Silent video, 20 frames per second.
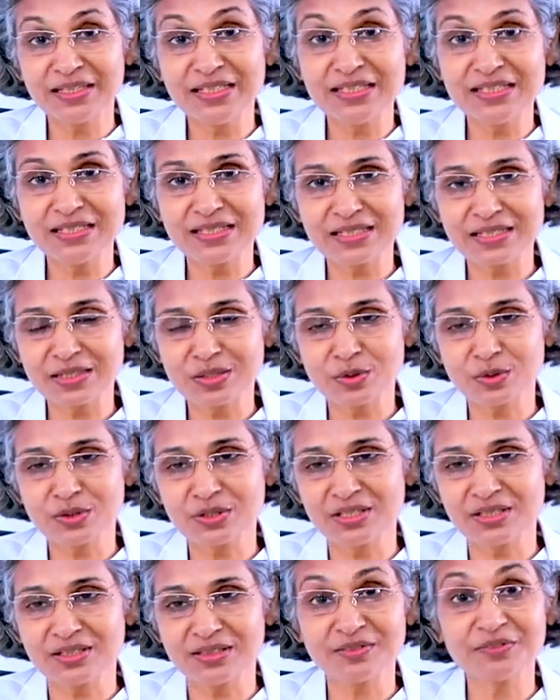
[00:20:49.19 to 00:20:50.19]
leeches
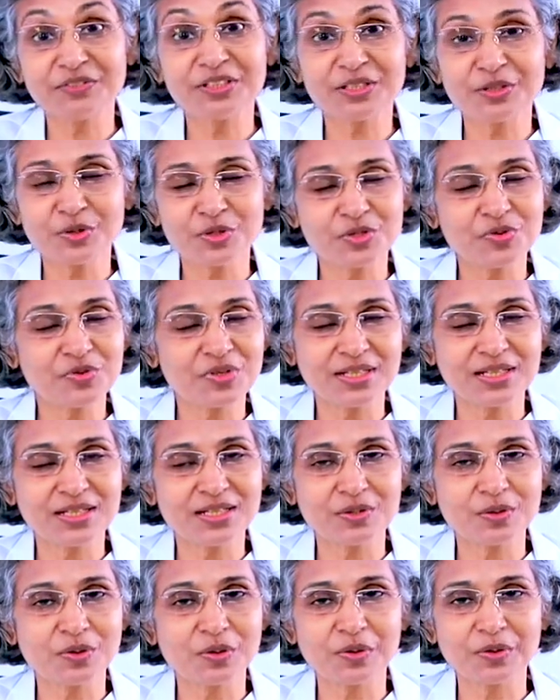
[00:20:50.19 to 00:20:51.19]
on the varicose vein
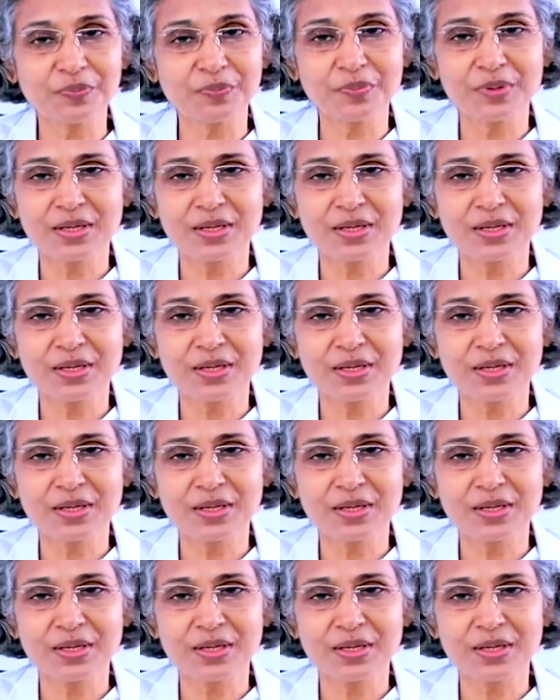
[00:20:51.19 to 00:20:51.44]
and all.